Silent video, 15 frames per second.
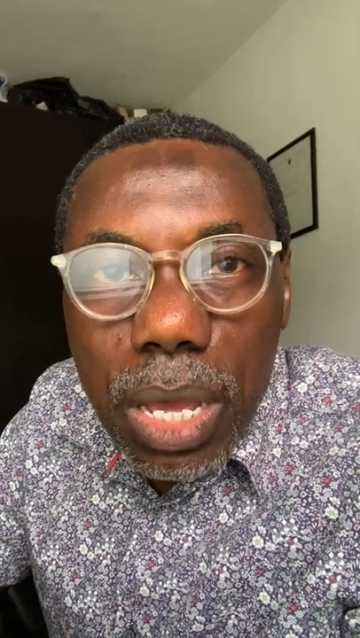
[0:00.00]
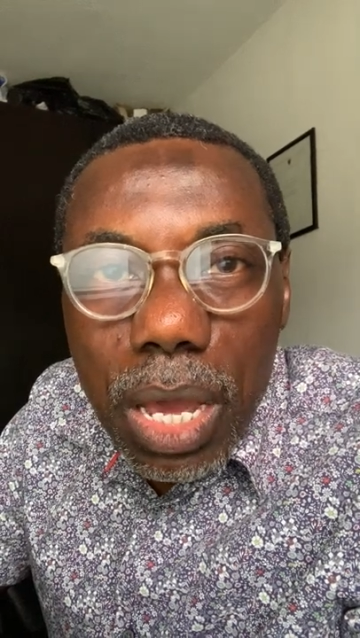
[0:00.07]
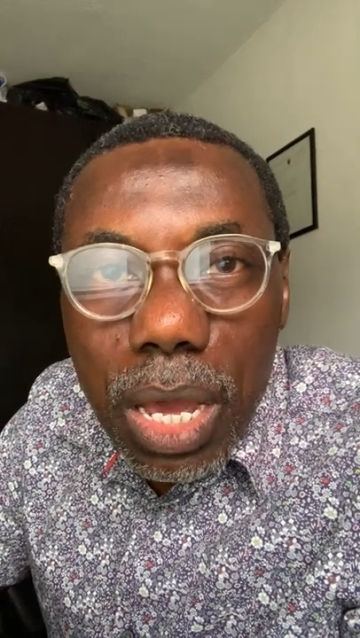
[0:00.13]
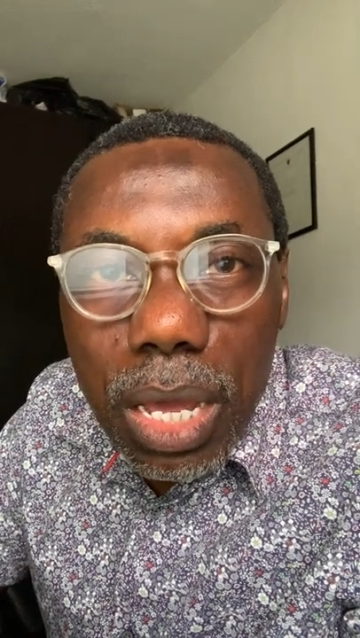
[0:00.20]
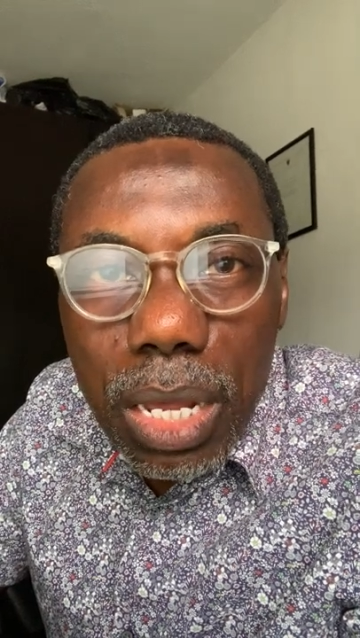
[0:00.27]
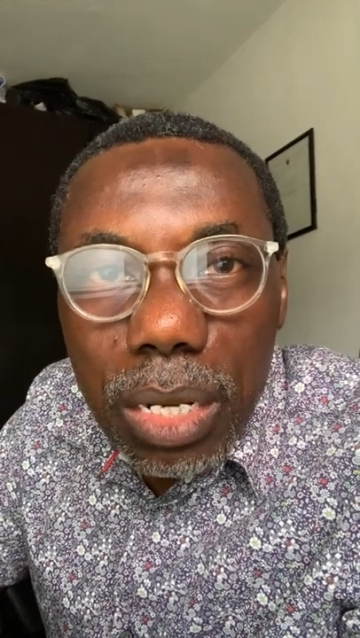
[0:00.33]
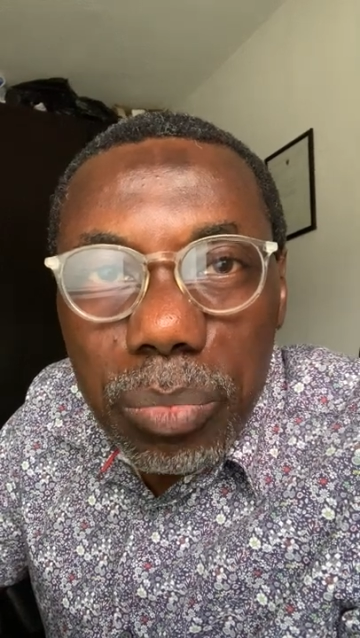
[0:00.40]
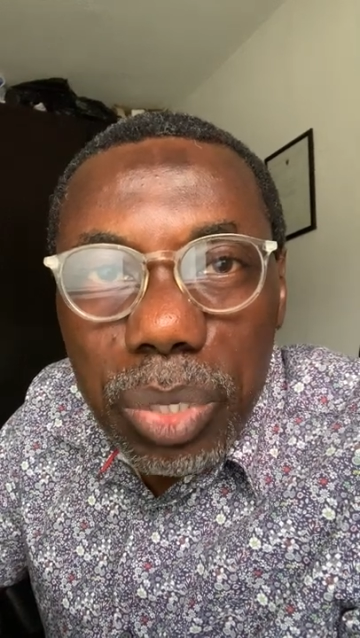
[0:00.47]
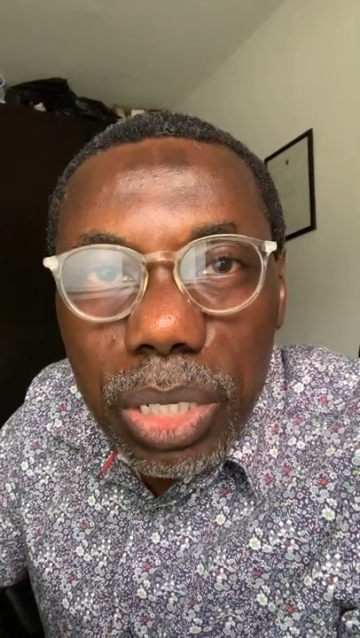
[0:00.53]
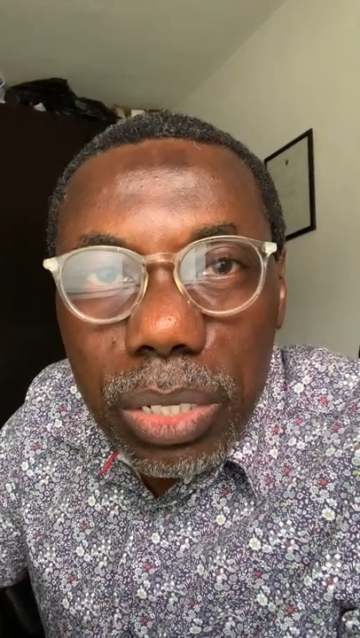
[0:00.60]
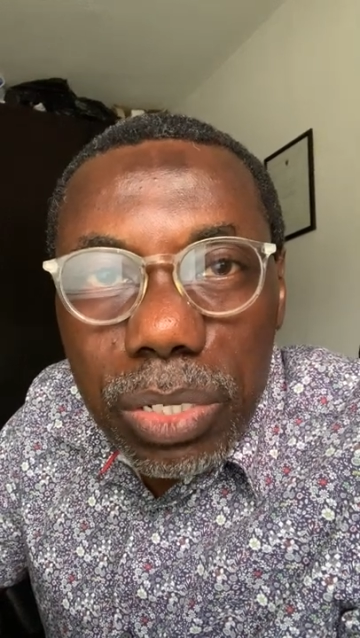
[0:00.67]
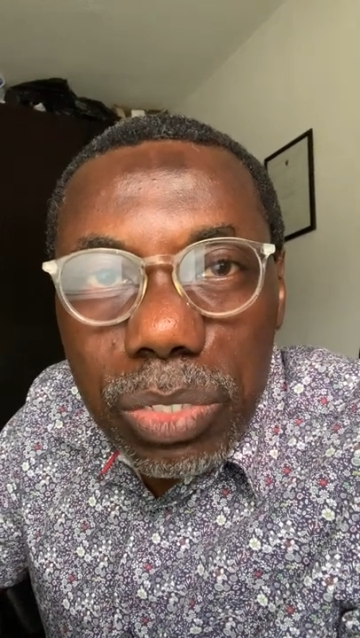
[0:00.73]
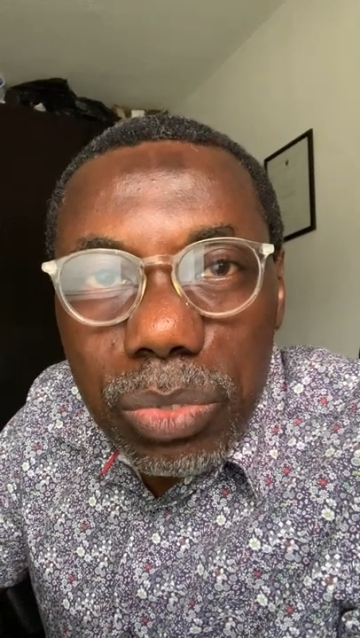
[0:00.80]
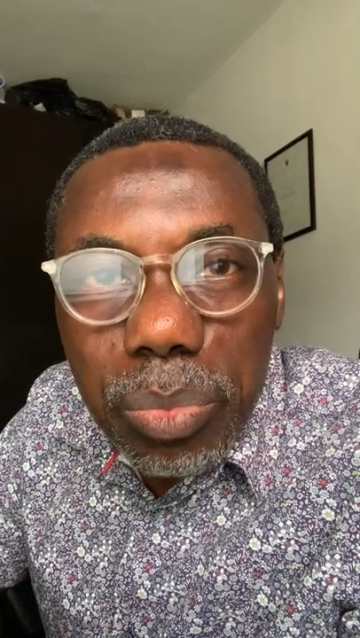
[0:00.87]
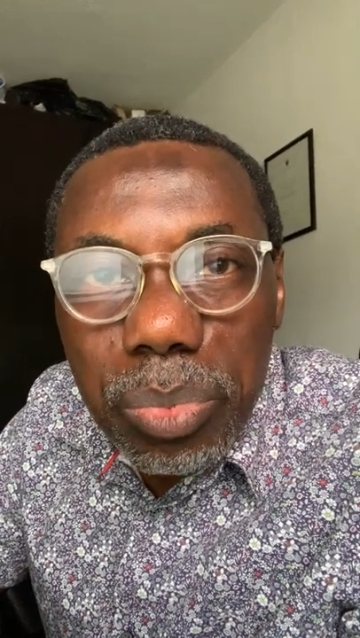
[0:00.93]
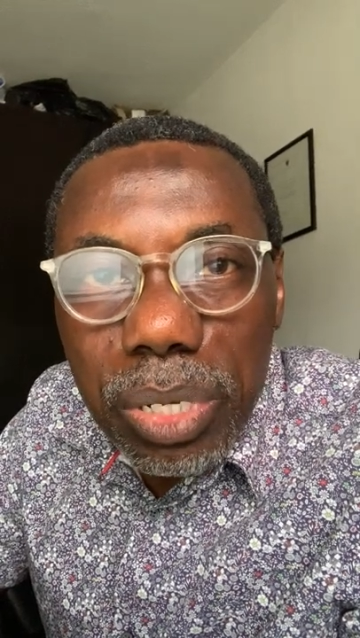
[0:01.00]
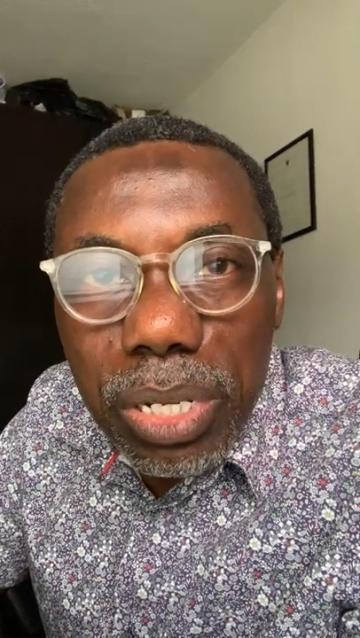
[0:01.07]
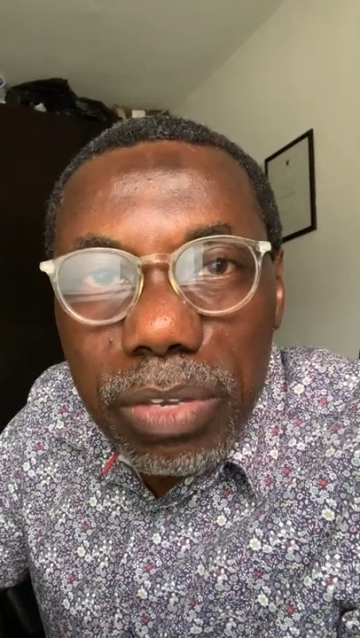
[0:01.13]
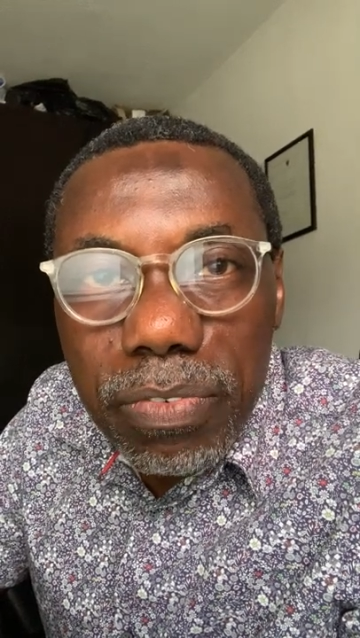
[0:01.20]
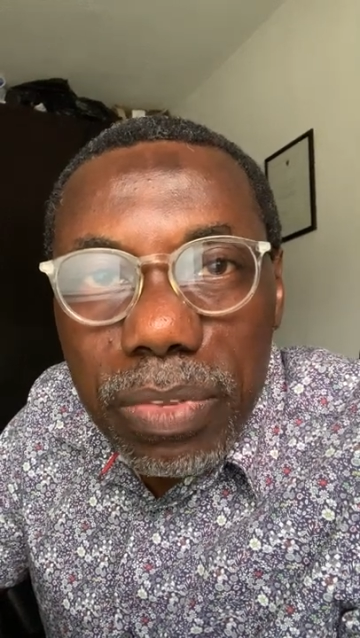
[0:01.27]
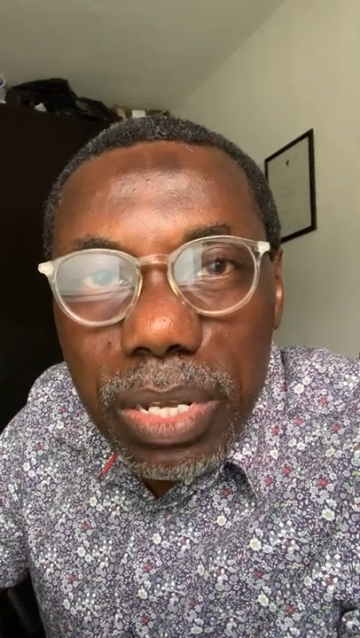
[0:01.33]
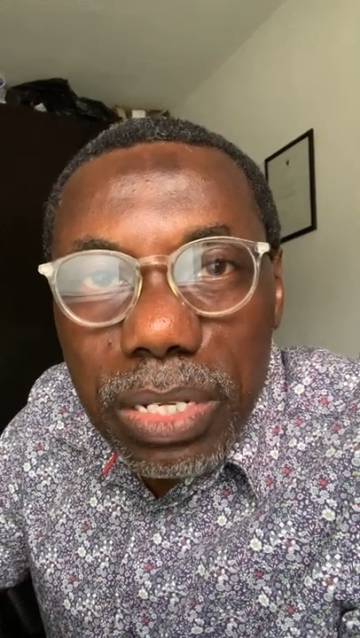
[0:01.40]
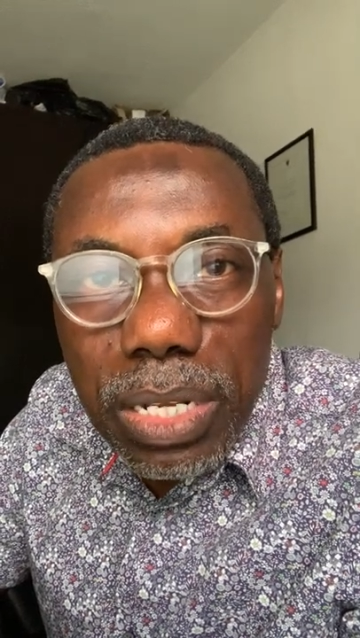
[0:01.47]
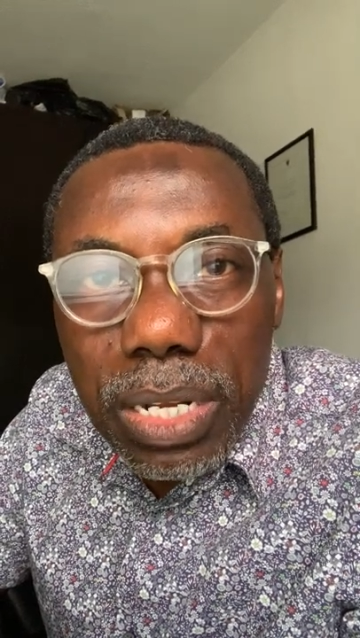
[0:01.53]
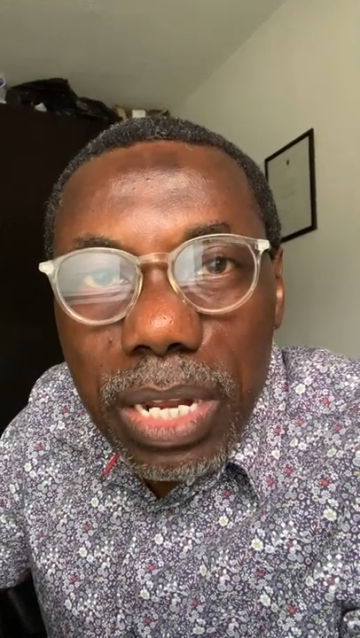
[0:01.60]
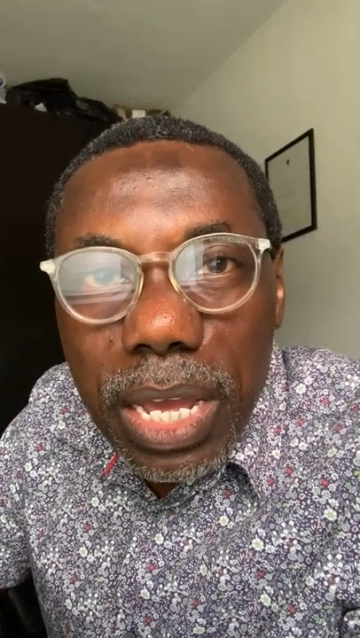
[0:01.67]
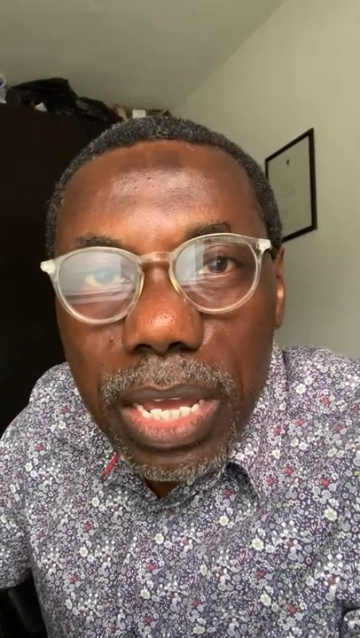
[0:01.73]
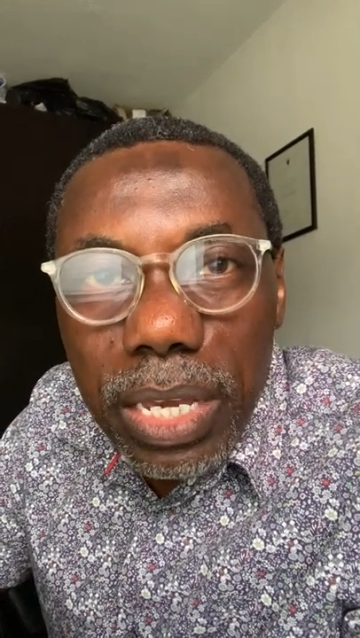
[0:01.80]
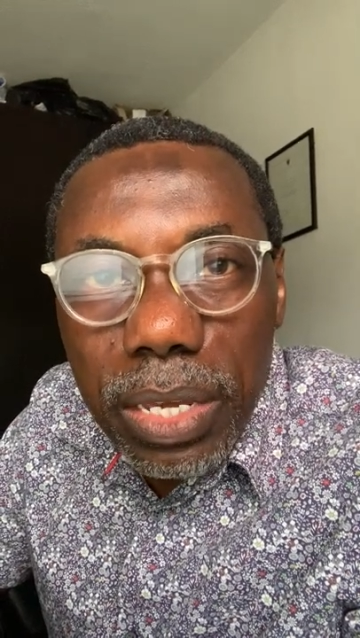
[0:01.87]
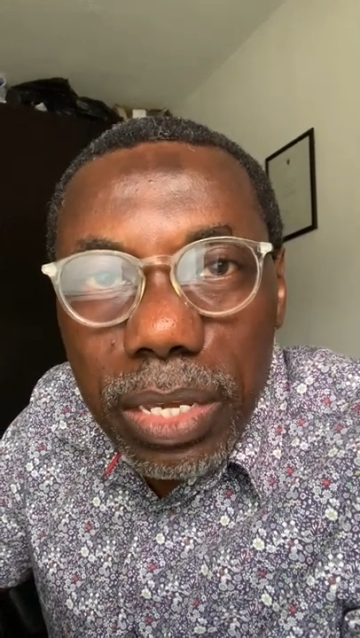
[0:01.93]
and because we believe that at
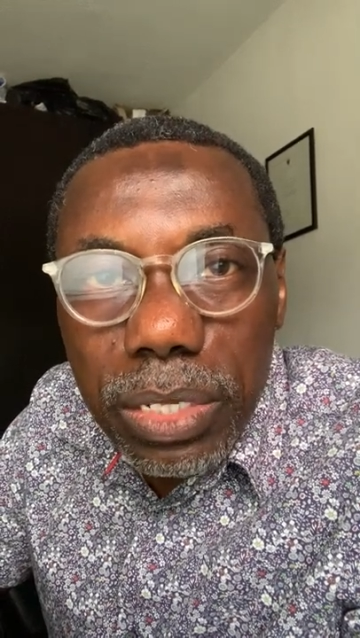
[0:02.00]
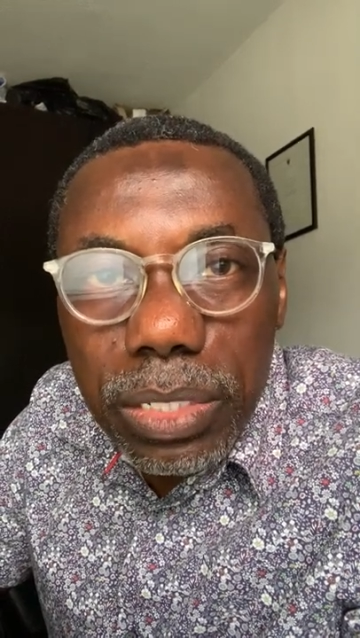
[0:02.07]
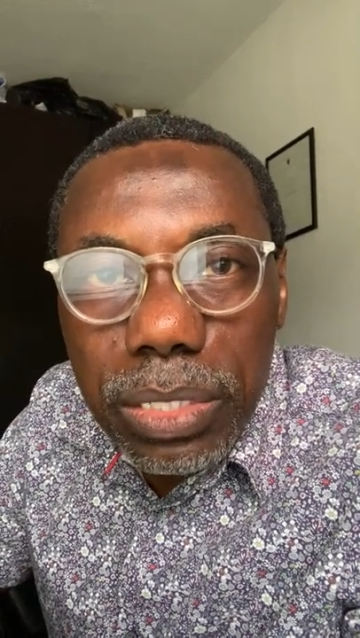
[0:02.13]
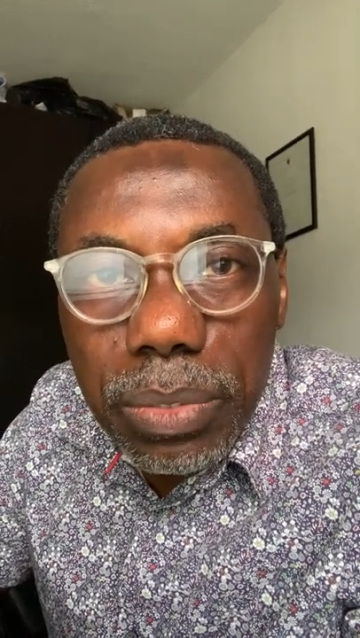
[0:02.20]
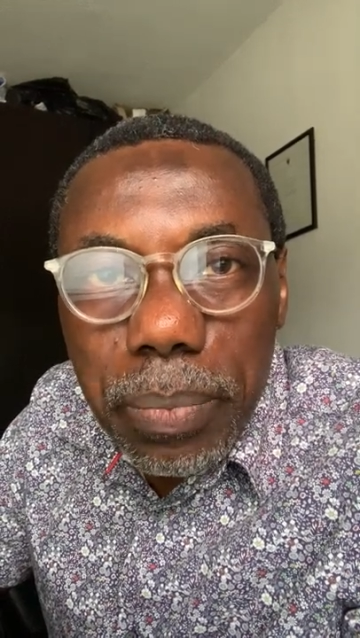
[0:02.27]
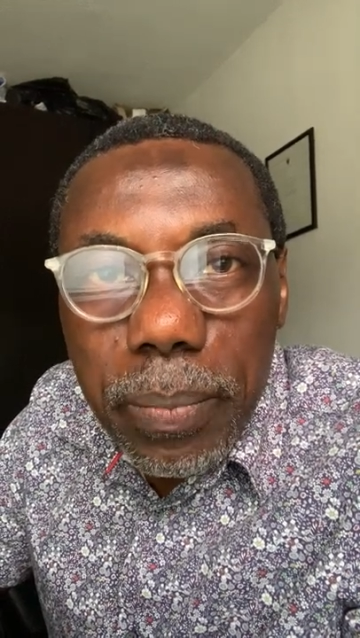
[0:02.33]
that age